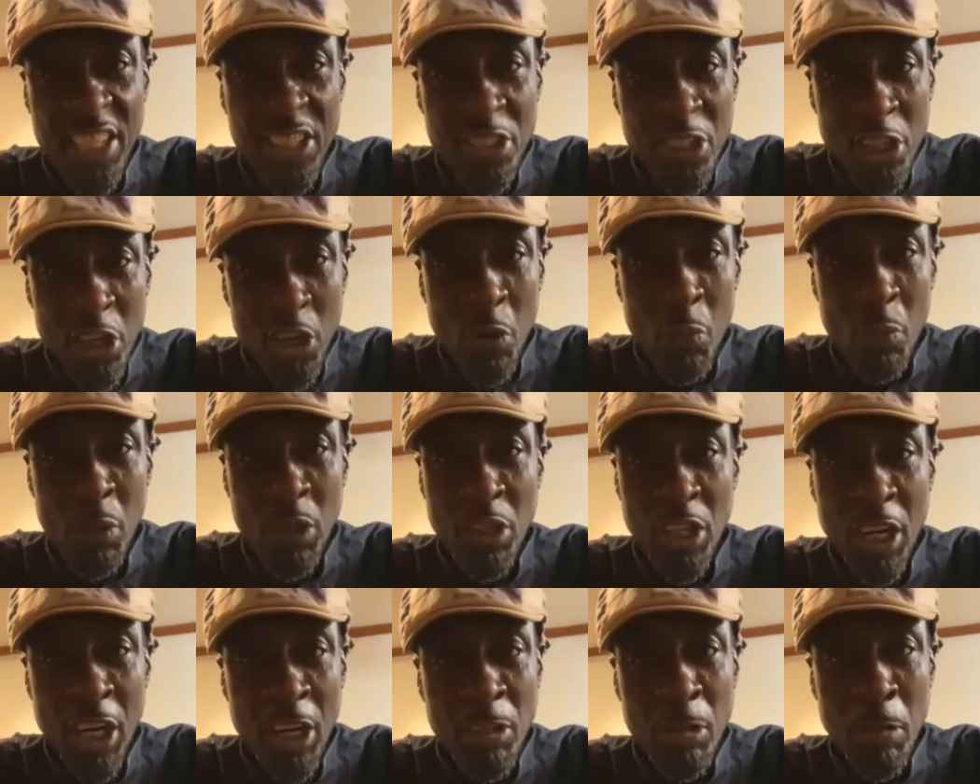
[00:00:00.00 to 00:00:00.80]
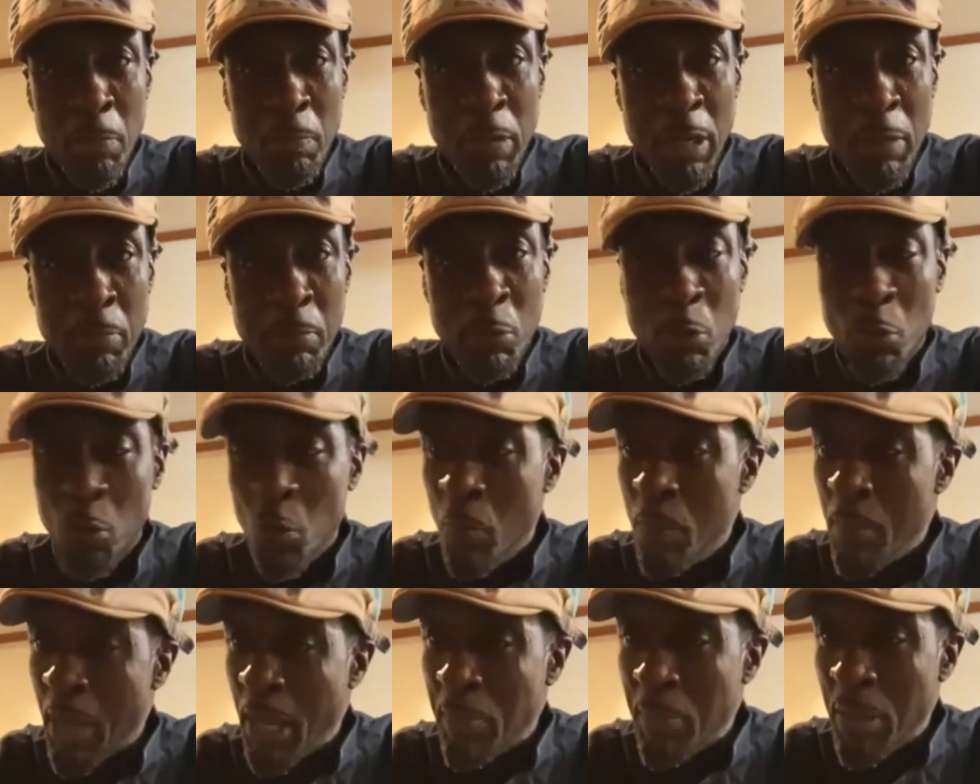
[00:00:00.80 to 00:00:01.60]
deal with other people
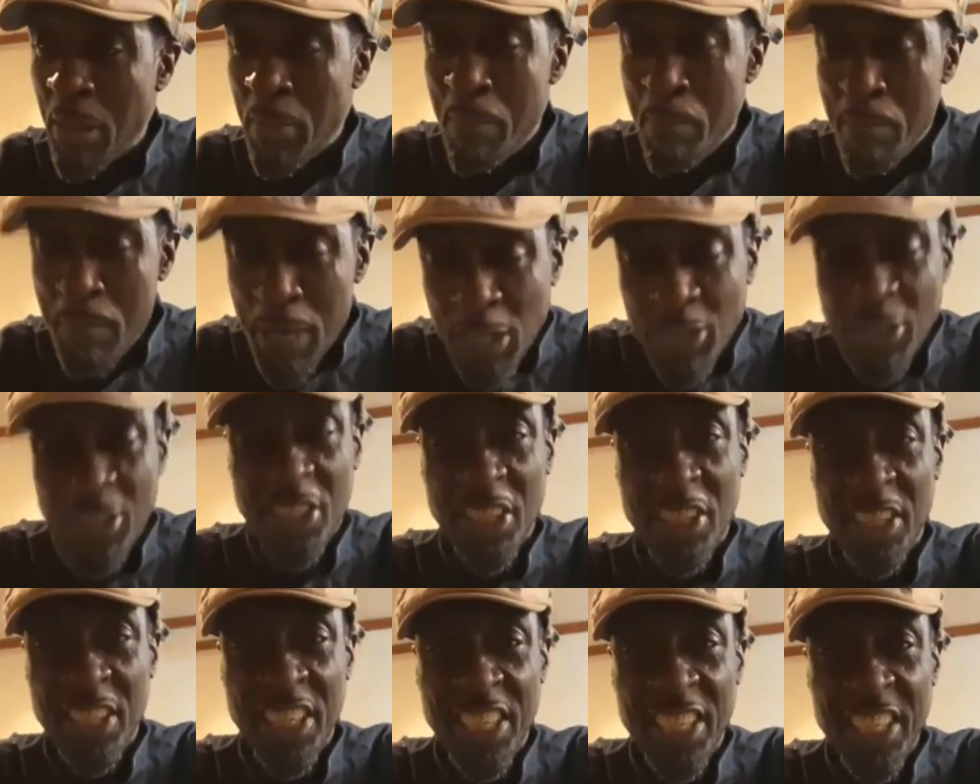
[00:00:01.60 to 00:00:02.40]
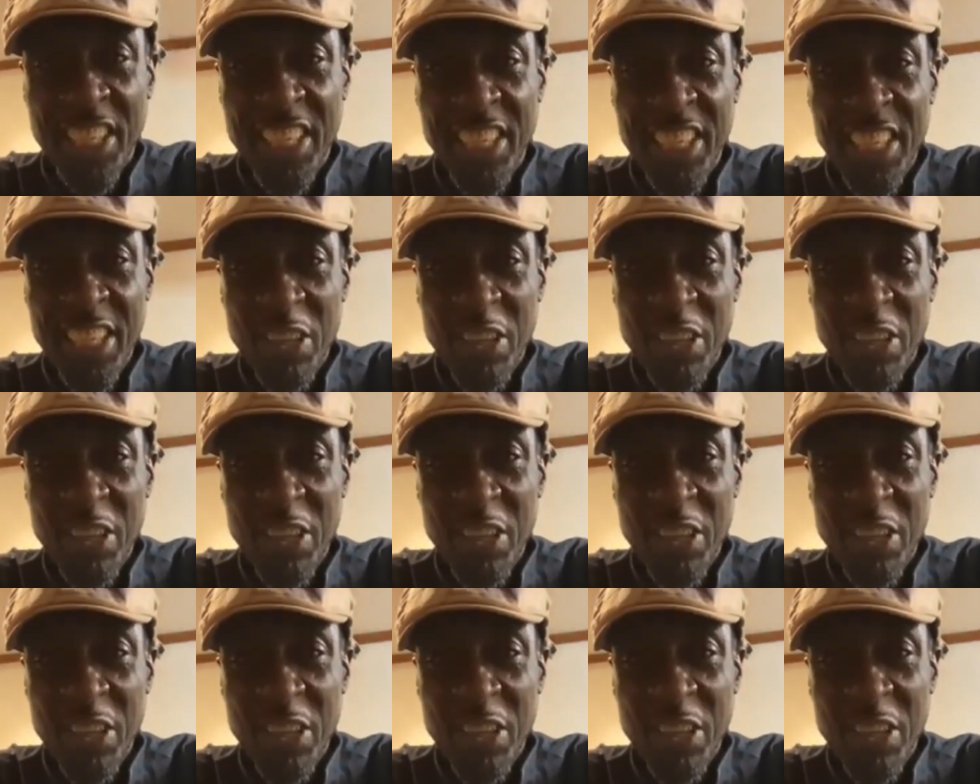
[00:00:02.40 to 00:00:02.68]
who may be mentally,